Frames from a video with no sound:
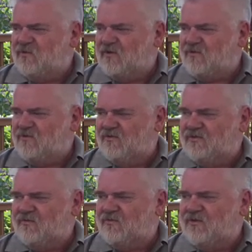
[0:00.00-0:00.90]
crews
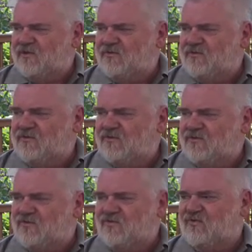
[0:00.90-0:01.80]
everywhere. They were doing
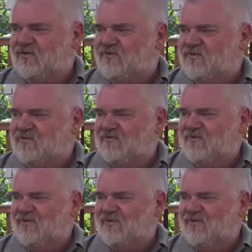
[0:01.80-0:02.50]
stories on